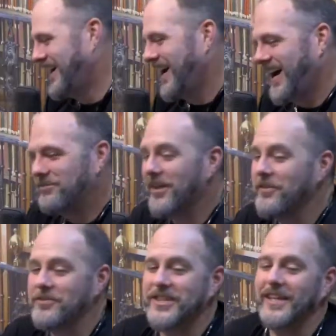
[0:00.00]
I'd
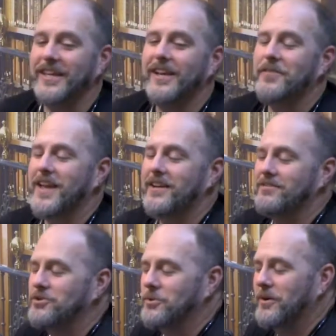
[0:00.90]
rather see if they can
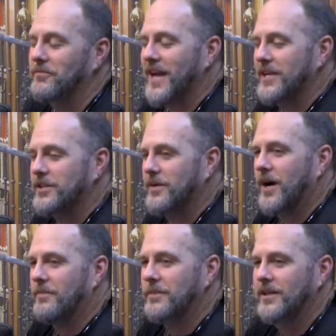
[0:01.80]
do a flash
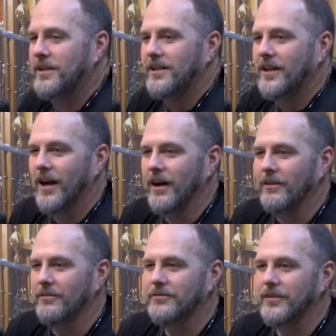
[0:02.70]
mob mm-hmm.
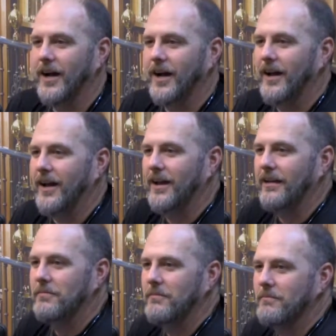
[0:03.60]
of uh,
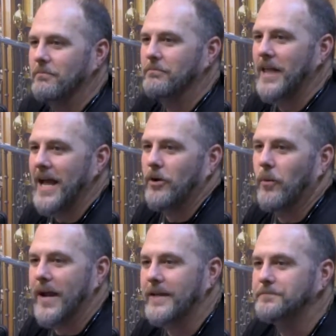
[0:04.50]
black or
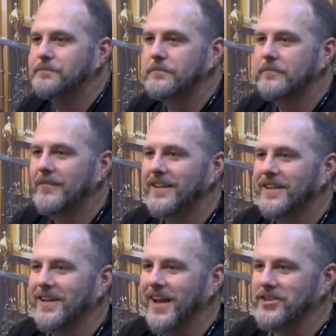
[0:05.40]
white,
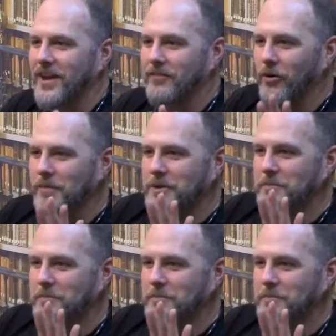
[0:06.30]
and just have a whole bunch of